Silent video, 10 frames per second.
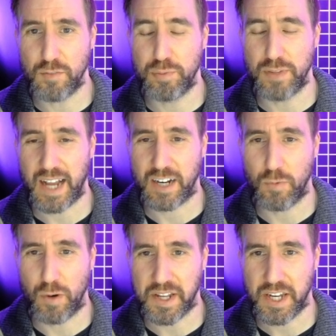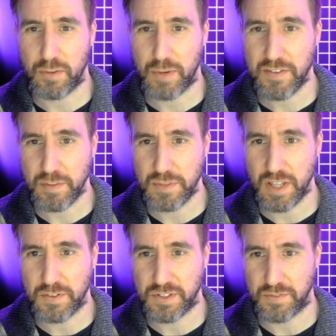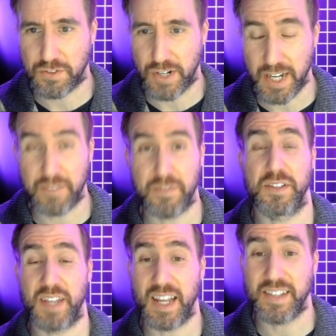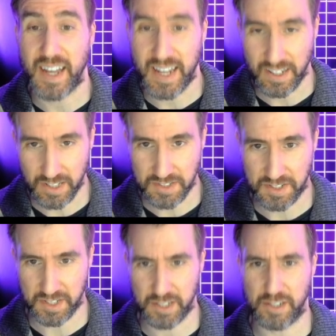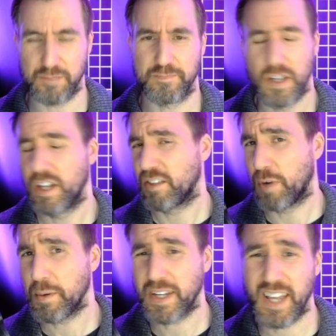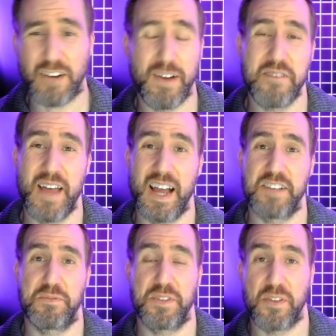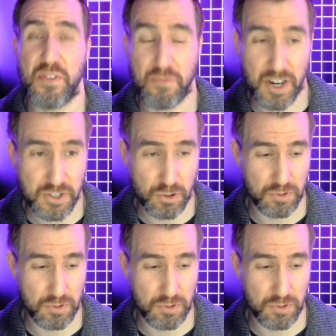black and white here. We have some levels of gray for this anti-aliasing here. The way we can get around that is with the threshold